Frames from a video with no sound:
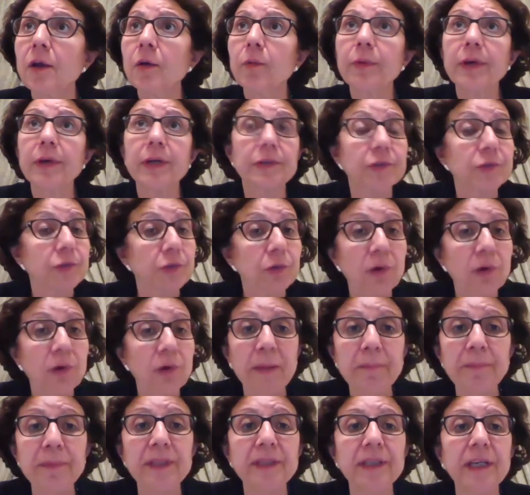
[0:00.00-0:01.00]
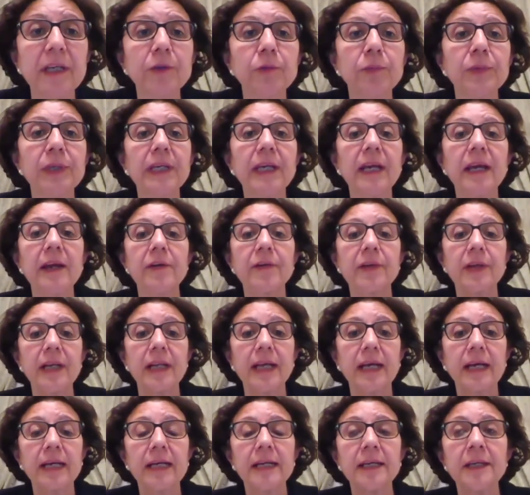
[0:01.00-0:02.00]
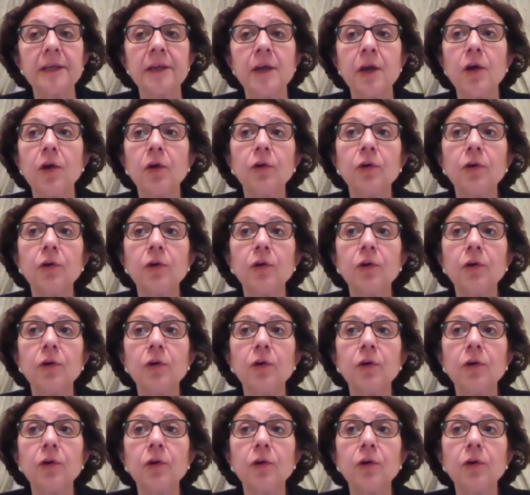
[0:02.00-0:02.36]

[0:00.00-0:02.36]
we are so happy that we can rely